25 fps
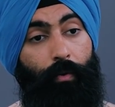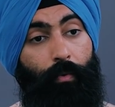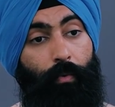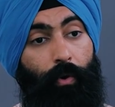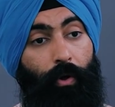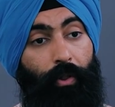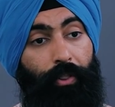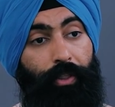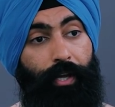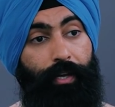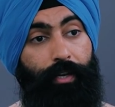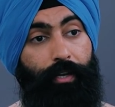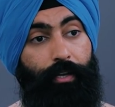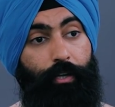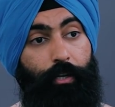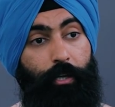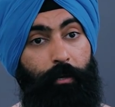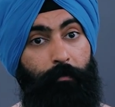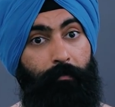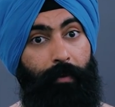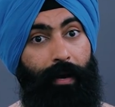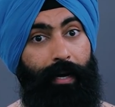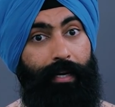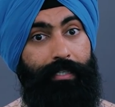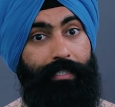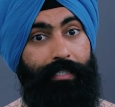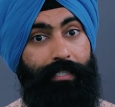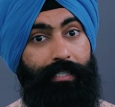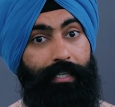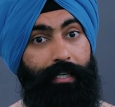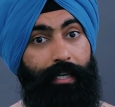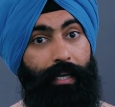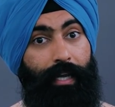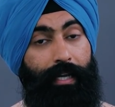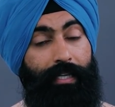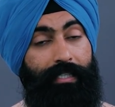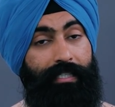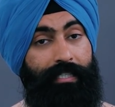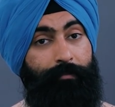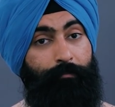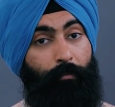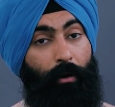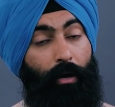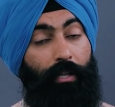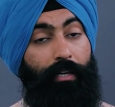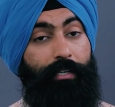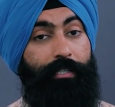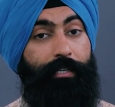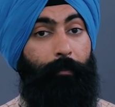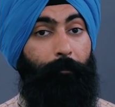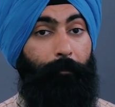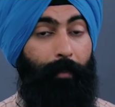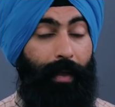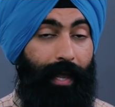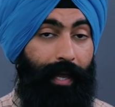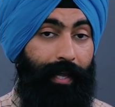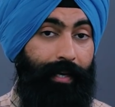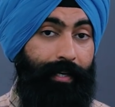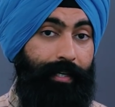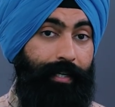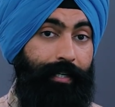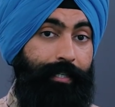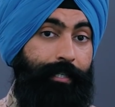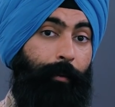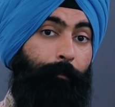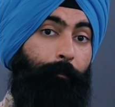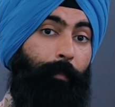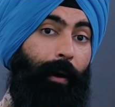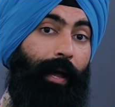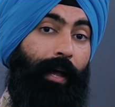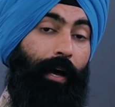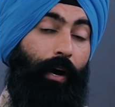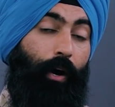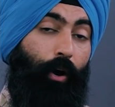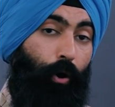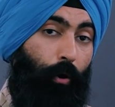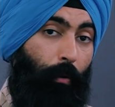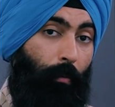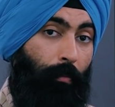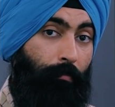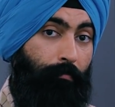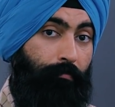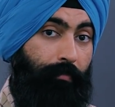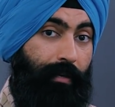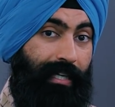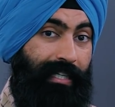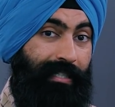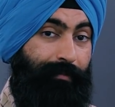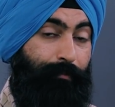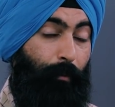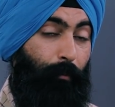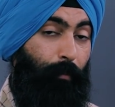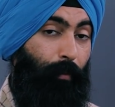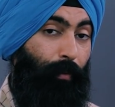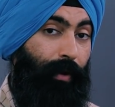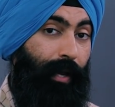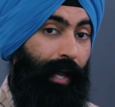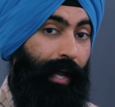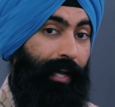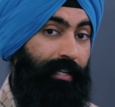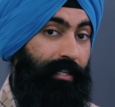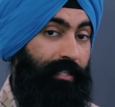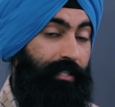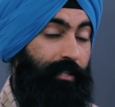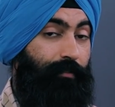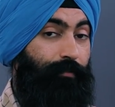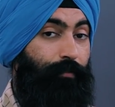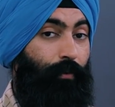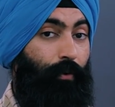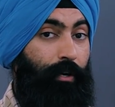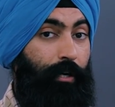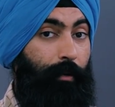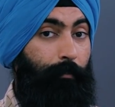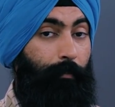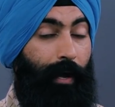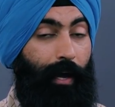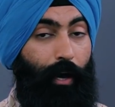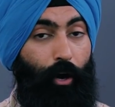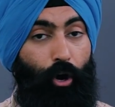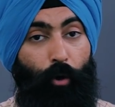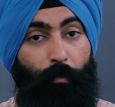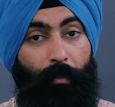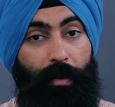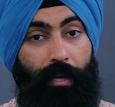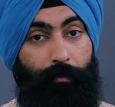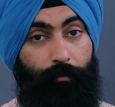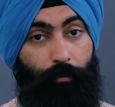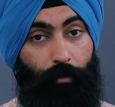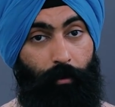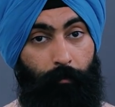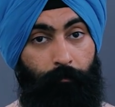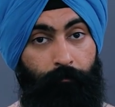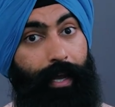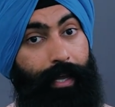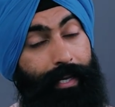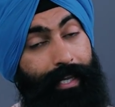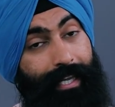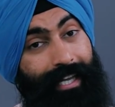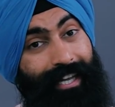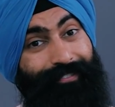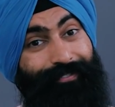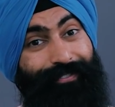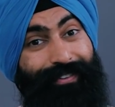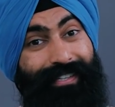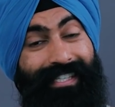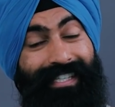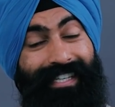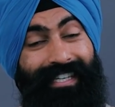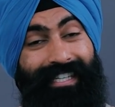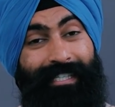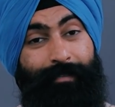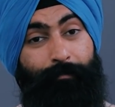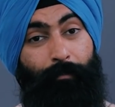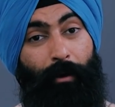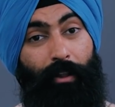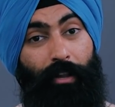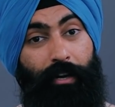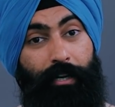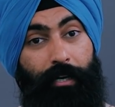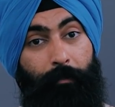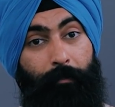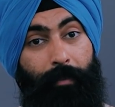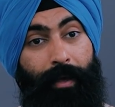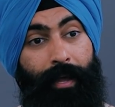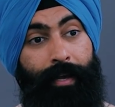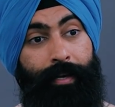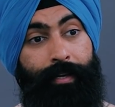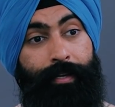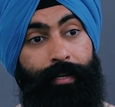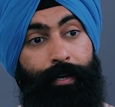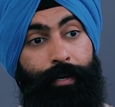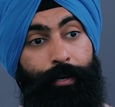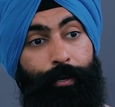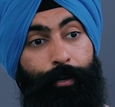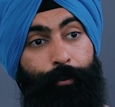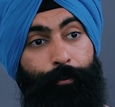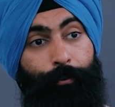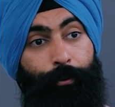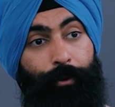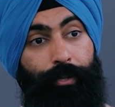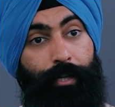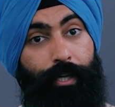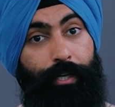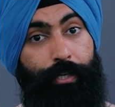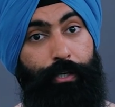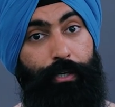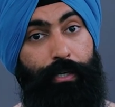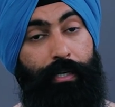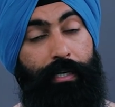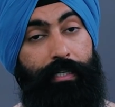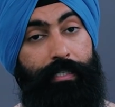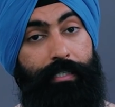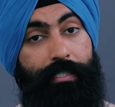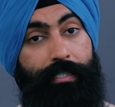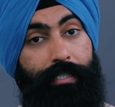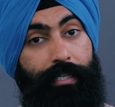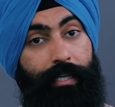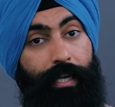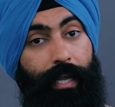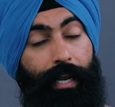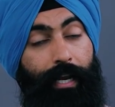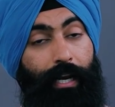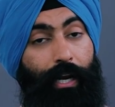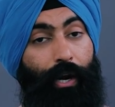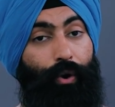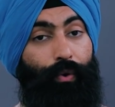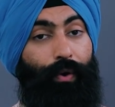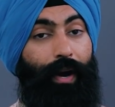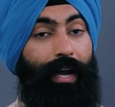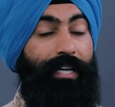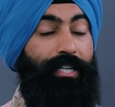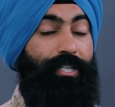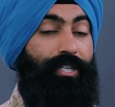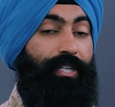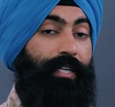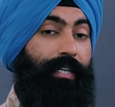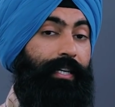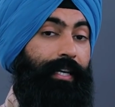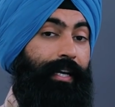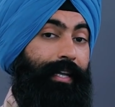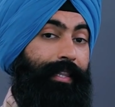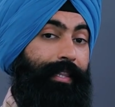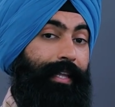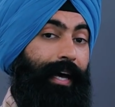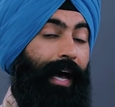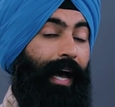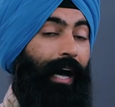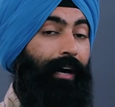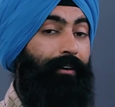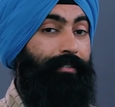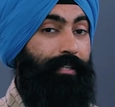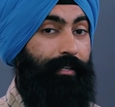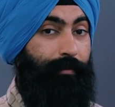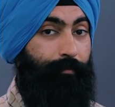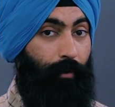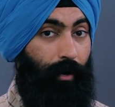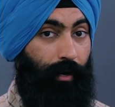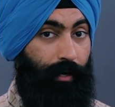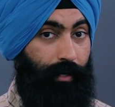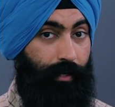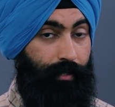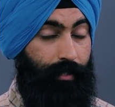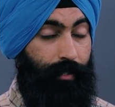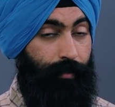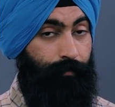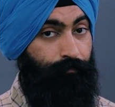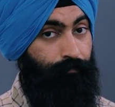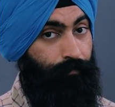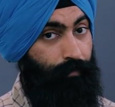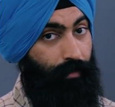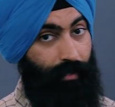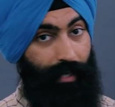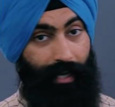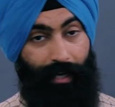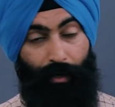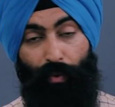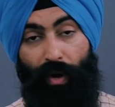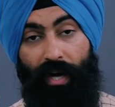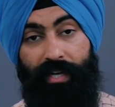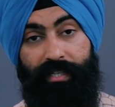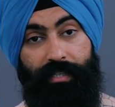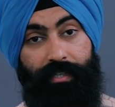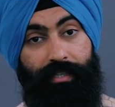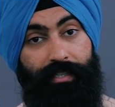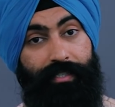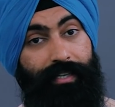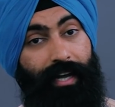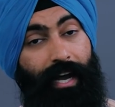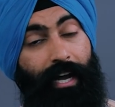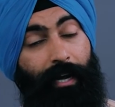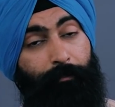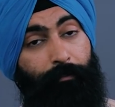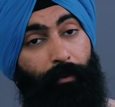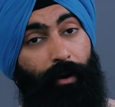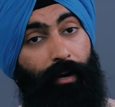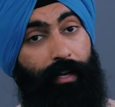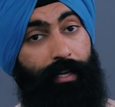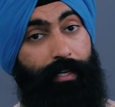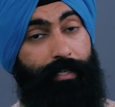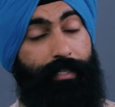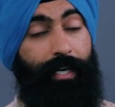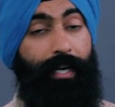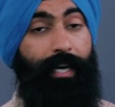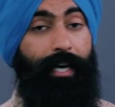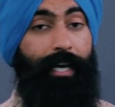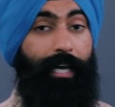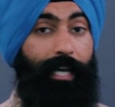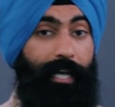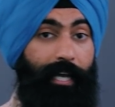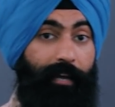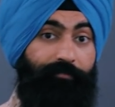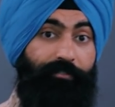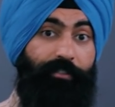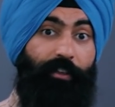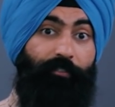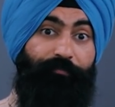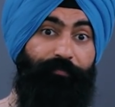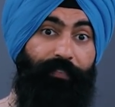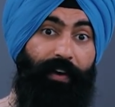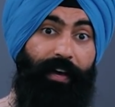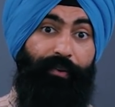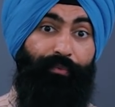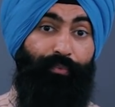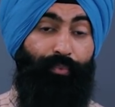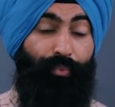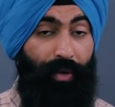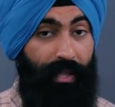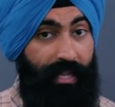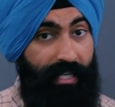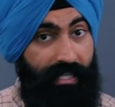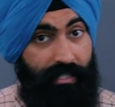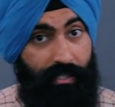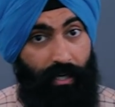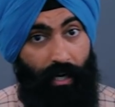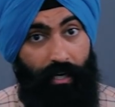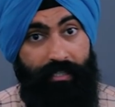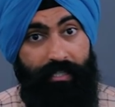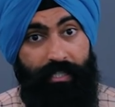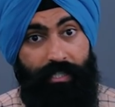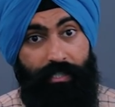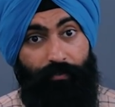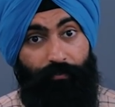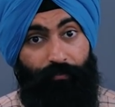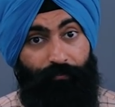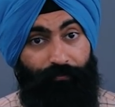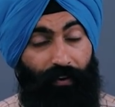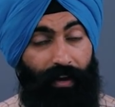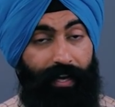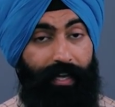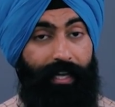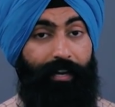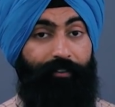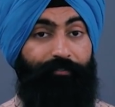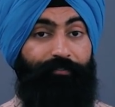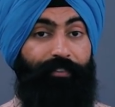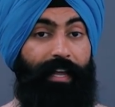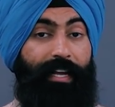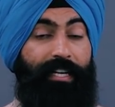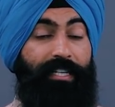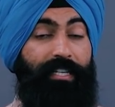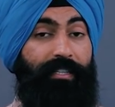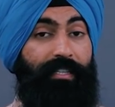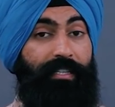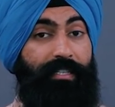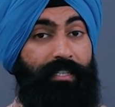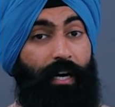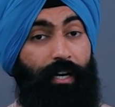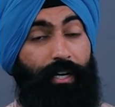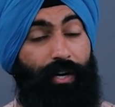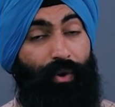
well, then you might see a smaller demand to buy a home, because people can't just afford to buy a home anymore. And if you see a smaller demand, well, then you could see a correction in the housing market. Likewise in the stock market. If the Fed really starts to fight inflation, they start